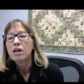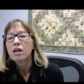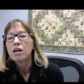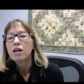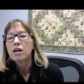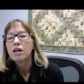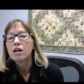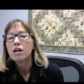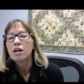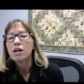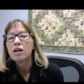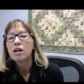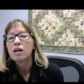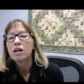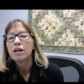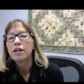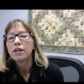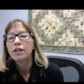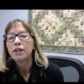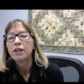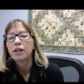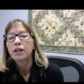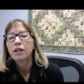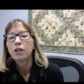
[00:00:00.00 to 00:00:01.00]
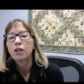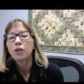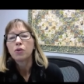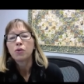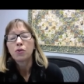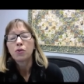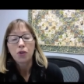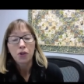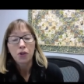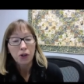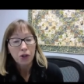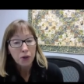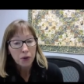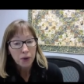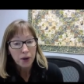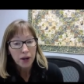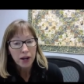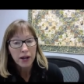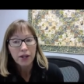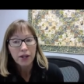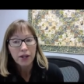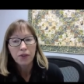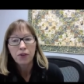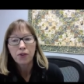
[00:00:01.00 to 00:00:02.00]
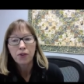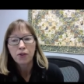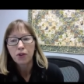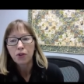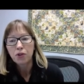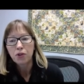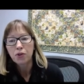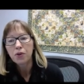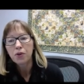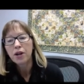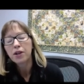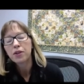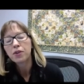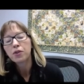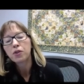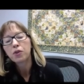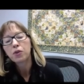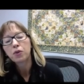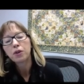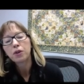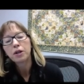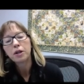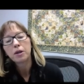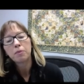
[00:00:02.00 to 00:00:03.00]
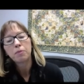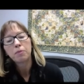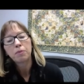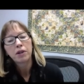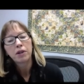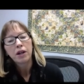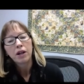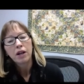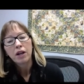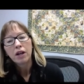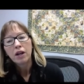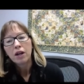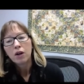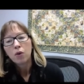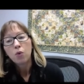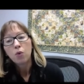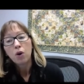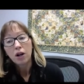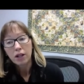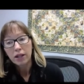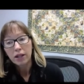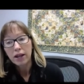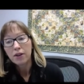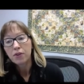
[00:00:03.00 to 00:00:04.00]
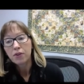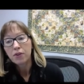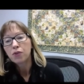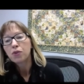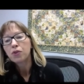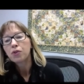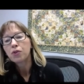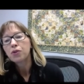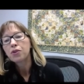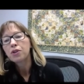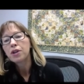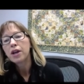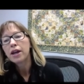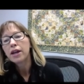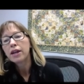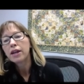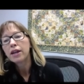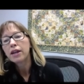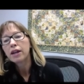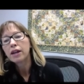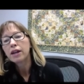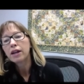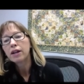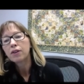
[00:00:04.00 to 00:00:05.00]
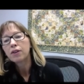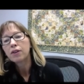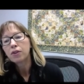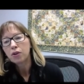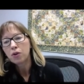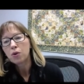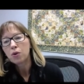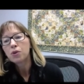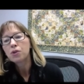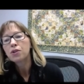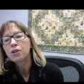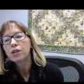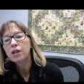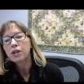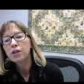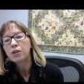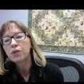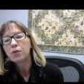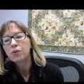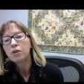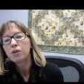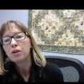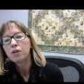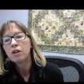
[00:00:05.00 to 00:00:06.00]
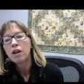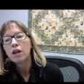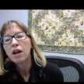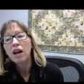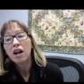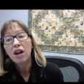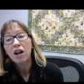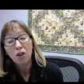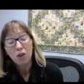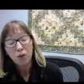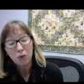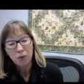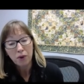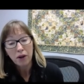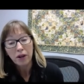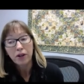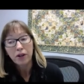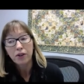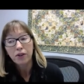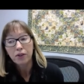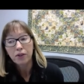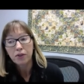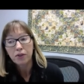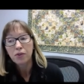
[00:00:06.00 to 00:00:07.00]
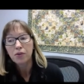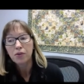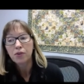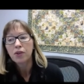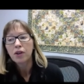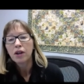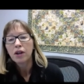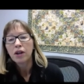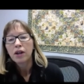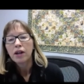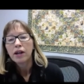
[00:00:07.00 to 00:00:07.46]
It includes their grades, their transcript, what classes they're taking, their course schedule, health records,